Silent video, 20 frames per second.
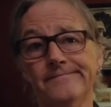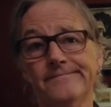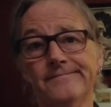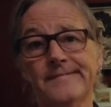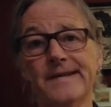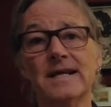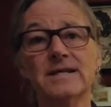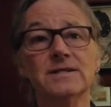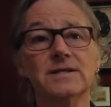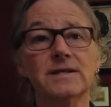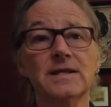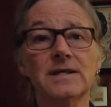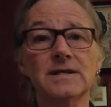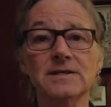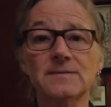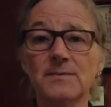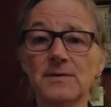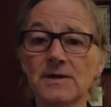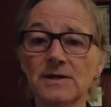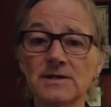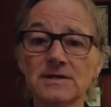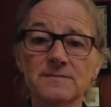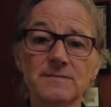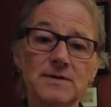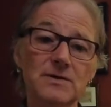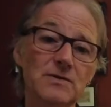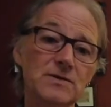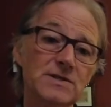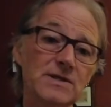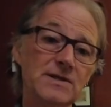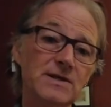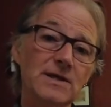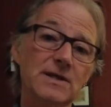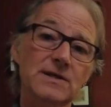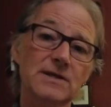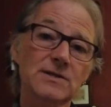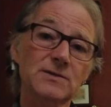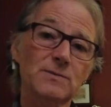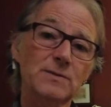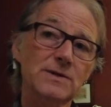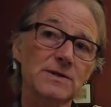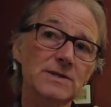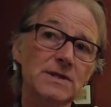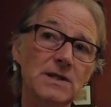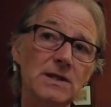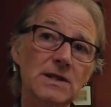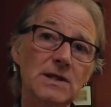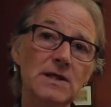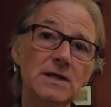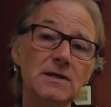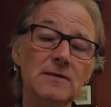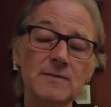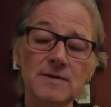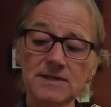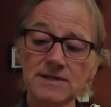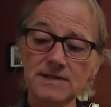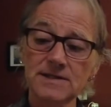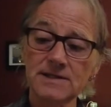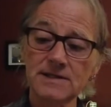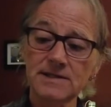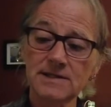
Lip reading: That's a nice price because I think this one's a little bit